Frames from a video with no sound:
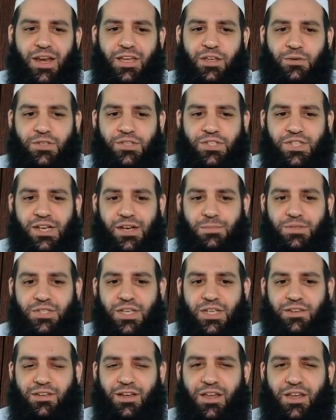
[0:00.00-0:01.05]
wa sallam
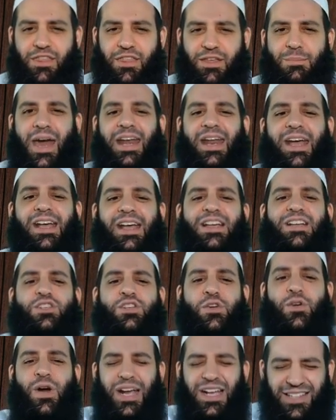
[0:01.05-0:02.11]
said to her, the matter is
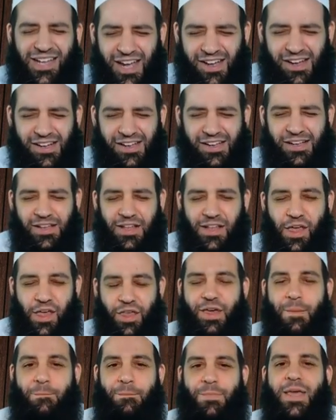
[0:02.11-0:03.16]
greater
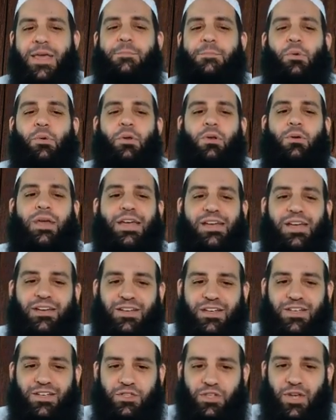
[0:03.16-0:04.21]
than people looking at
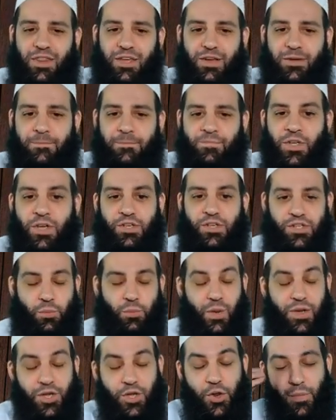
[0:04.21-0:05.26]
each other. So
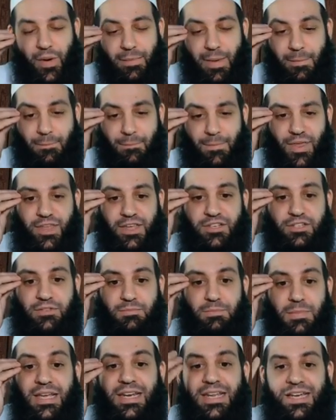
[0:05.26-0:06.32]
when you remember these
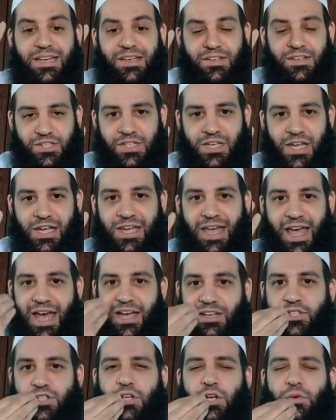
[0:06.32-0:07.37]
meanings,
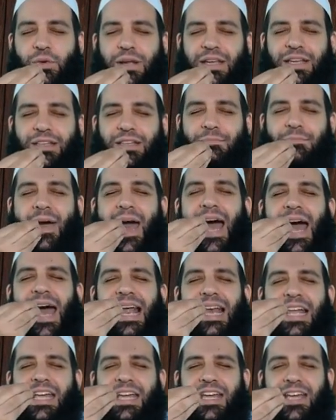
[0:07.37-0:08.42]
as you read
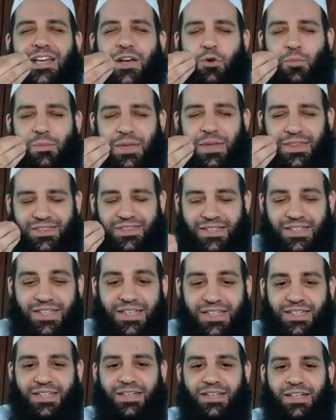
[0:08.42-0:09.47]
Maliki
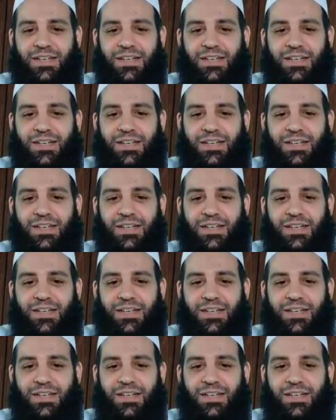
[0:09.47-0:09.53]
yawmiddin,